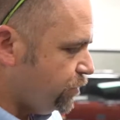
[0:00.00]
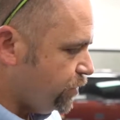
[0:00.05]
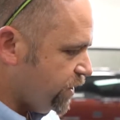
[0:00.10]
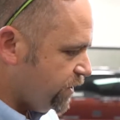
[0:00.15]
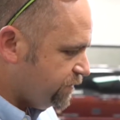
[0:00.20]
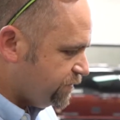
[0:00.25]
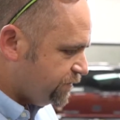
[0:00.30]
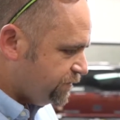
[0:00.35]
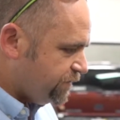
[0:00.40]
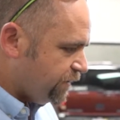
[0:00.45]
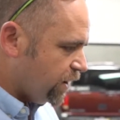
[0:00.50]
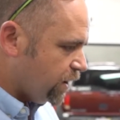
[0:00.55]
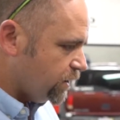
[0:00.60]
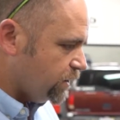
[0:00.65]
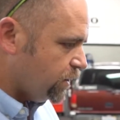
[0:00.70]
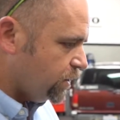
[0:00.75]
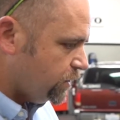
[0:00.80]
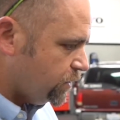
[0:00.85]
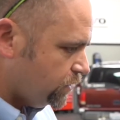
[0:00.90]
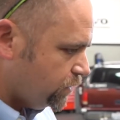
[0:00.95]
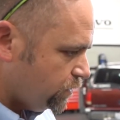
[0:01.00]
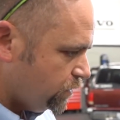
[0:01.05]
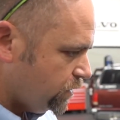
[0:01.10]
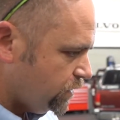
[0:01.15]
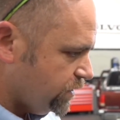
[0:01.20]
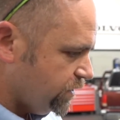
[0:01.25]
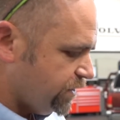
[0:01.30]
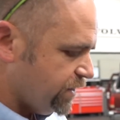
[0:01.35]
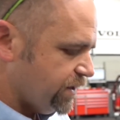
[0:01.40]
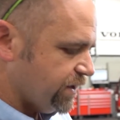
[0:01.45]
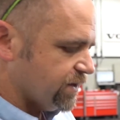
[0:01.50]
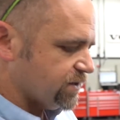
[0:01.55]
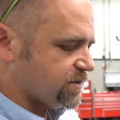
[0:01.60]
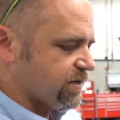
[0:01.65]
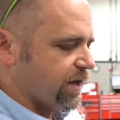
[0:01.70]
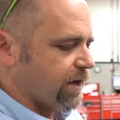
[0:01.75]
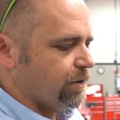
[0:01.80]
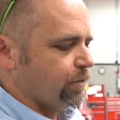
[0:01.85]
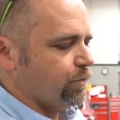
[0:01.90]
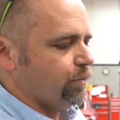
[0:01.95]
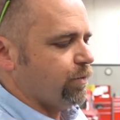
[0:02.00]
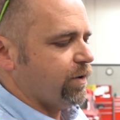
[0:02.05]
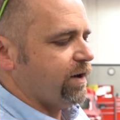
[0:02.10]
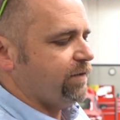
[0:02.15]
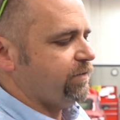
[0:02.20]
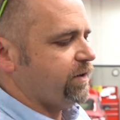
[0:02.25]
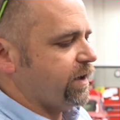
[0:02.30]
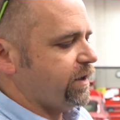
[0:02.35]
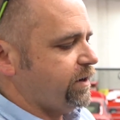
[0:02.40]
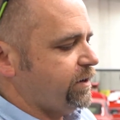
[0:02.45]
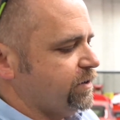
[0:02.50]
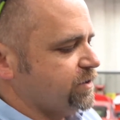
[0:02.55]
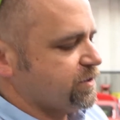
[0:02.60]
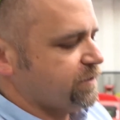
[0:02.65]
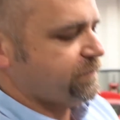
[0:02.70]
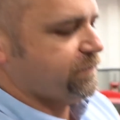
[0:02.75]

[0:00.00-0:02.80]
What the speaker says: we follow this, now what I've got here is a